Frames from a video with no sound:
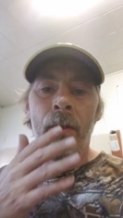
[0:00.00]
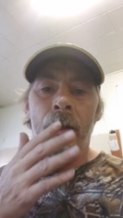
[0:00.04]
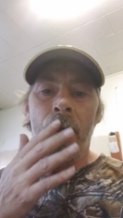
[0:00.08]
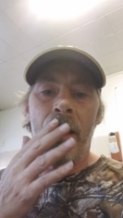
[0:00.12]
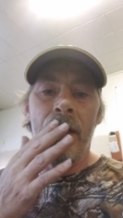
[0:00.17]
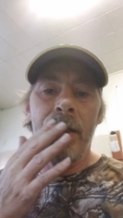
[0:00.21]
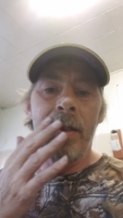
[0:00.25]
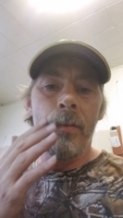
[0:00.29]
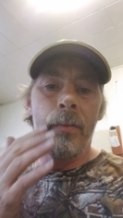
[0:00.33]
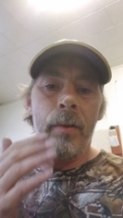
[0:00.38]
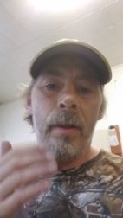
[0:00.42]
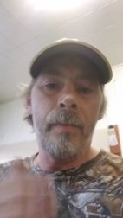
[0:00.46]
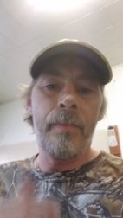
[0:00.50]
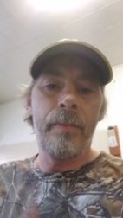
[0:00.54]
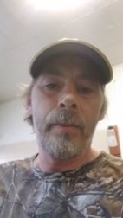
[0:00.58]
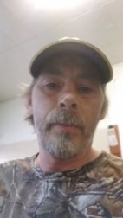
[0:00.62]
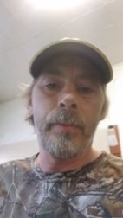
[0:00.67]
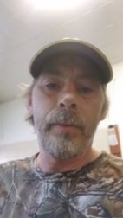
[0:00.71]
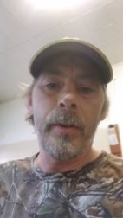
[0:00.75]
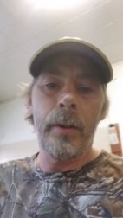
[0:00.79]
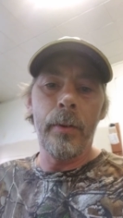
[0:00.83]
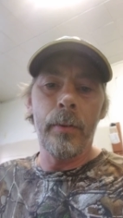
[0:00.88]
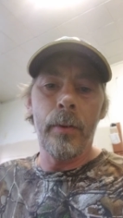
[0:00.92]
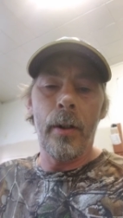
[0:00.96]
I live at
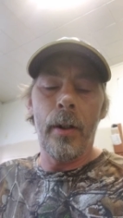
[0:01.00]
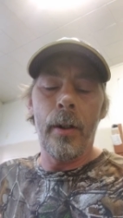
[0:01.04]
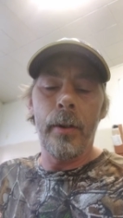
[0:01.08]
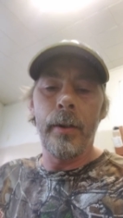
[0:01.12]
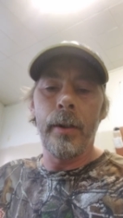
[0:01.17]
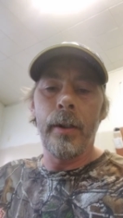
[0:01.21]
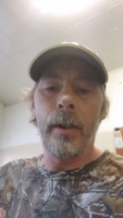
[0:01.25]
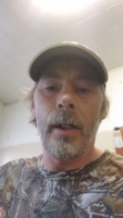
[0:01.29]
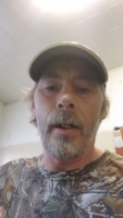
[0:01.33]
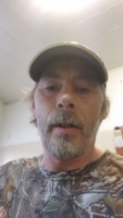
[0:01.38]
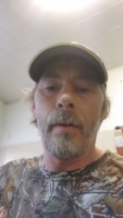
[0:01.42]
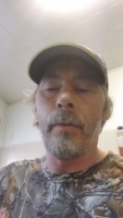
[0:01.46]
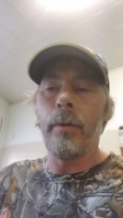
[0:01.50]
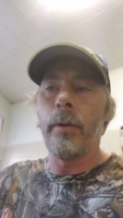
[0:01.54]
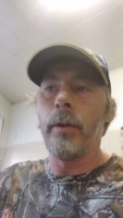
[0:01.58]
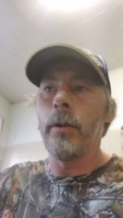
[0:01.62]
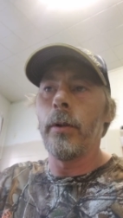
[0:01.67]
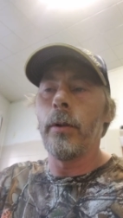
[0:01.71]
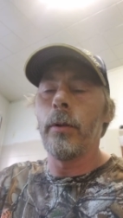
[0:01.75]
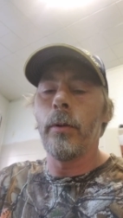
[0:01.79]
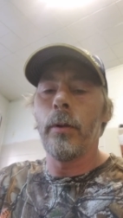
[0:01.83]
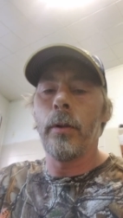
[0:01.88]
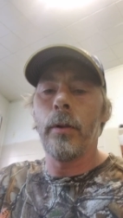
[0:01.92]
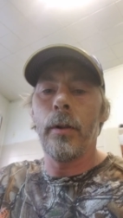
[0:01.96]
15 Rodney
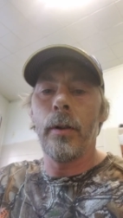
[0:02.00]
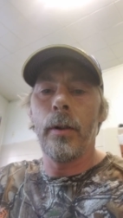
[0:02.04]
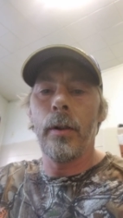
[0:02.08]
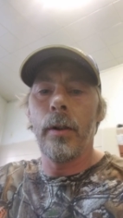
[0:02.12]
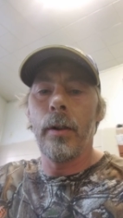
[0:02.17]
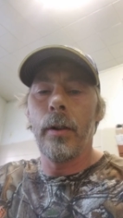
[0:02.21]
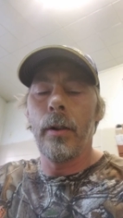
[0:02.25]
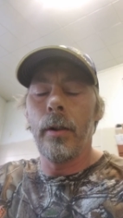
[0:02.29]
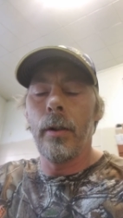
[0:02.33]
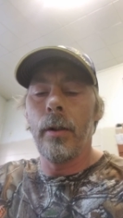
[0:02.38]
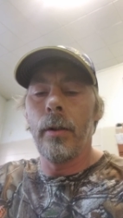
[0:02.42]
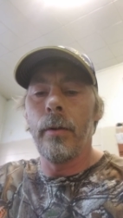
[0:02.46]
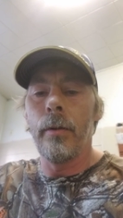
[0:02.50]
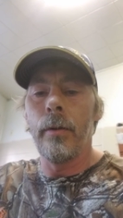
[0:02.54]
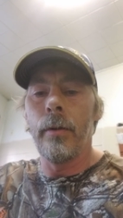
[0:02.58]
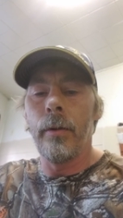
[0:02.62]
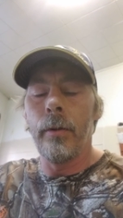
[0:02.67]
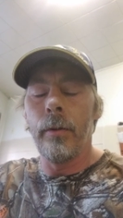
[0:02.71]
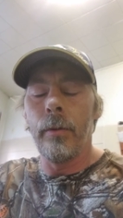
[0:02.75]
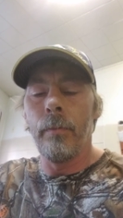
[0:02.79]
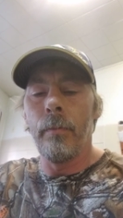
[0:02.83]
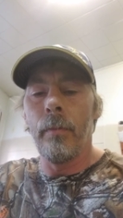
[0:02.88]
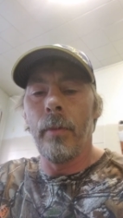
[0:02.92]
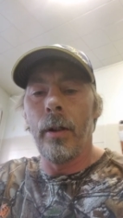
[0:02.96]
Avenue. Uh,
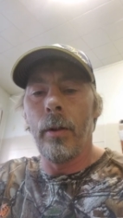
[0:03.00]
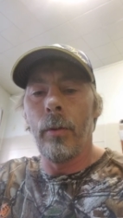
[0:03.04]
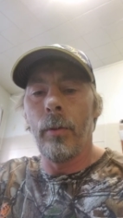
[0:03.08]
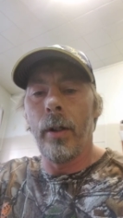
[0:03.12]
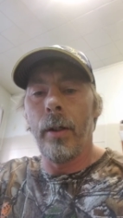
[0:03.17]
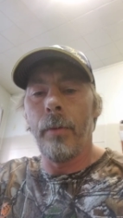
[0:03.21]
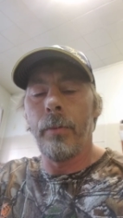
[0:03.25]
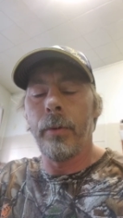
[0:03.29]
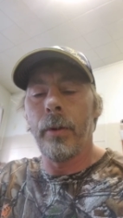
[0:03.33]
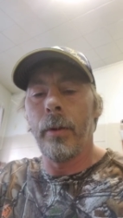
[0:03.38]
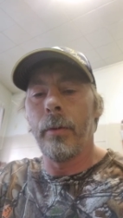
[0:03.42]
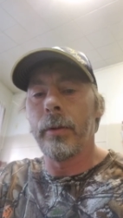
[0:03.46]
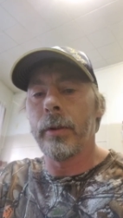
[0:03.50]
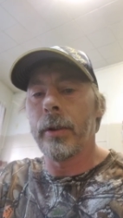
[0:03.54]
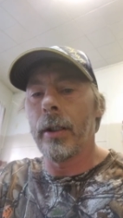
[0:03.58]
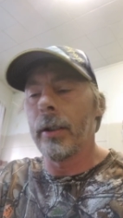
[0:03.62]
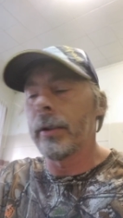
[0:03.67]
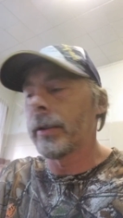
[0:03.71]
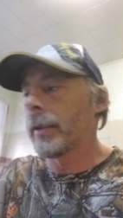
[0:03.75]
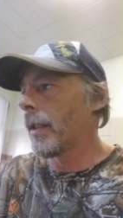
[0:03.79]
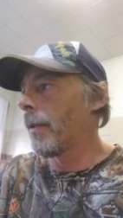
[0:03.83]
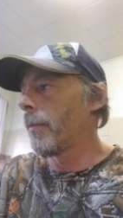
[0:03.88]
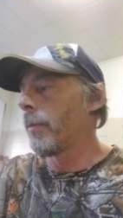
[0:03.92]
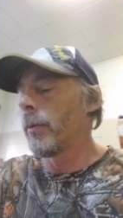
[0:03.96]
my wife lives at
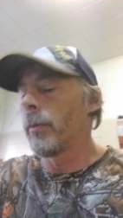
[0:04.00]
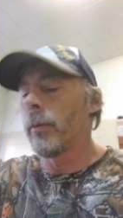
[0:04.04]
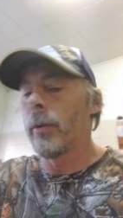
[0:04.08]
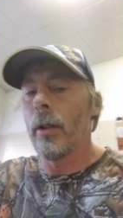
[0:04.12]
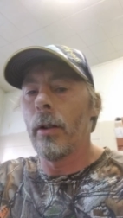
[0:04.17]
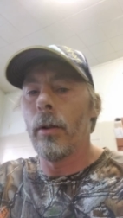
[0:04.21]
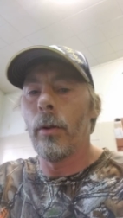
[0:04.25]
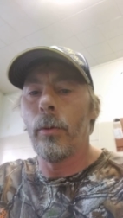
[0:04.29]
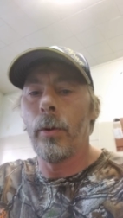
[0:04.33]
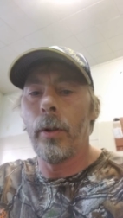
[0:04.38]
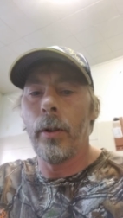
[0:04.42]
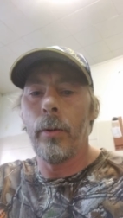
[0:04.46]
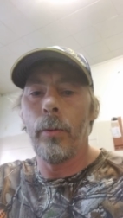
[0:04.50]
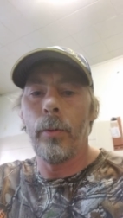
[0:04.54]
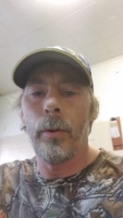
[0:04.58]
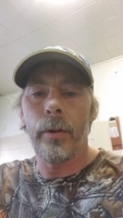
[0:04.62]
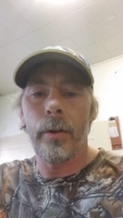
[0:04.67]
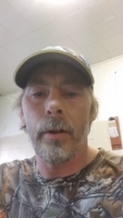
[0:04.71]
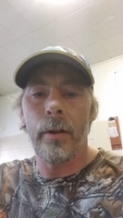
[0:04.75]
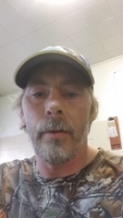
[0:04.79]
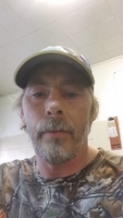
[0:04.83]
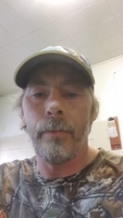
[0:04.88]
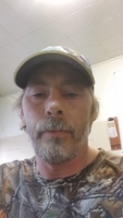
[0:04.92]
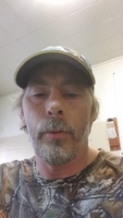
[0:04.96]
7 Railway with
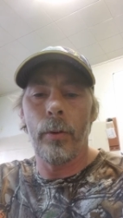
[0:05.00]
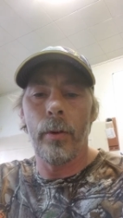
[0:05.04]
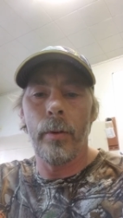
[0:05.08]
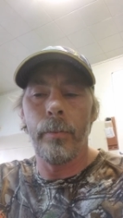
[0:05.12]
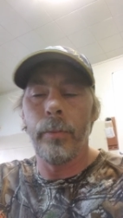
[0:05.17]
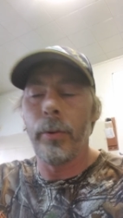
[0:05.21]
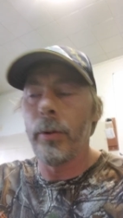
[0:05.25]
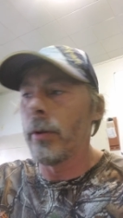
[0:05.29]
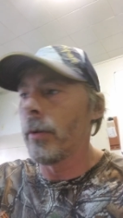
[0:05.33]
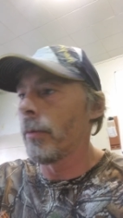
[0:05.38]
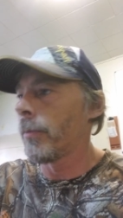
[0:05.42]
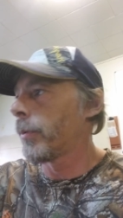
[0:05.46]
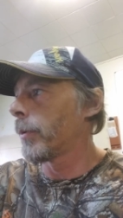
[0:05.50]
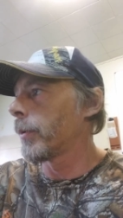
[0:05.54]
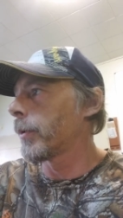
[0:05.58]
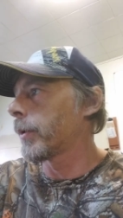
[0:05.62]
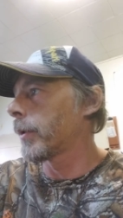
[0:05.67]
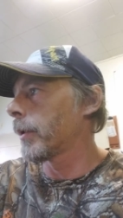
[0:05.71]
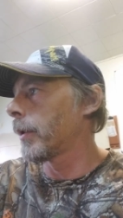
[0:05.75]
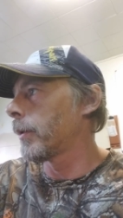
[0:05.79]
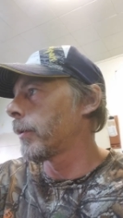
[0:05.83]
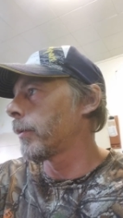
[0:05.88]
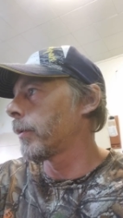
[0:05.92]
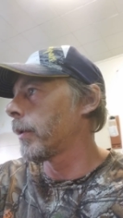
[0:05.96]
our four beautiful
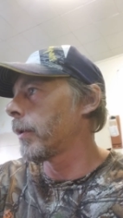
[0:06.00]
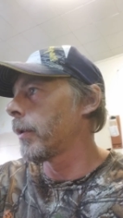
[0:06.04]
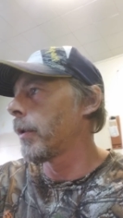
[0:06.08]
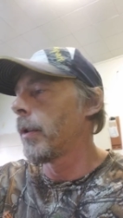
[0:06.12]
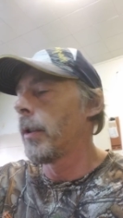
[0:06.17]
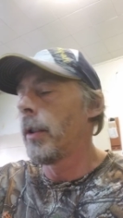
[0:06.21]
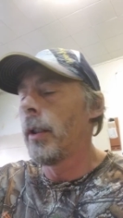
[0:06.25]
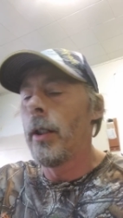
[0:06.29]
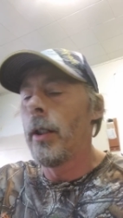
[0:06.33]
children.